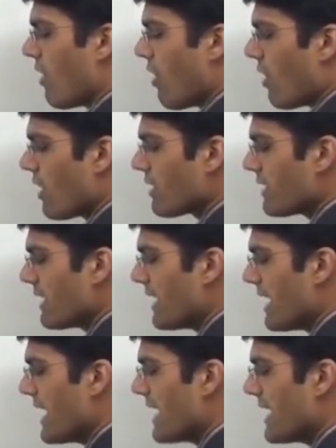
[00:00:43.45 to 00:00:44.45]
or
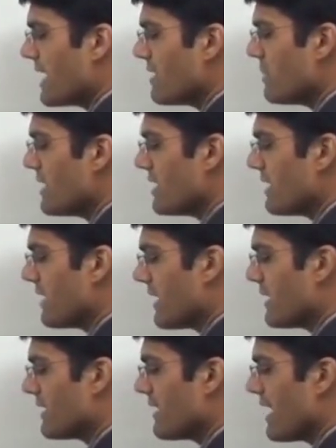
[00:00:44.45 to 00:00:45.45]
A can be
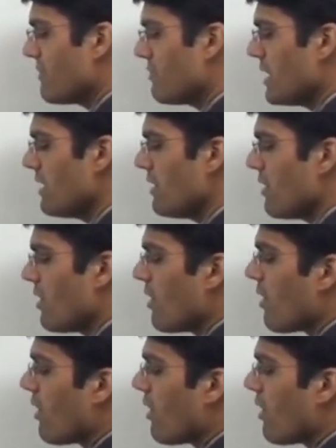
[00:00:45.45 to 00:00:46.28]
greater than B,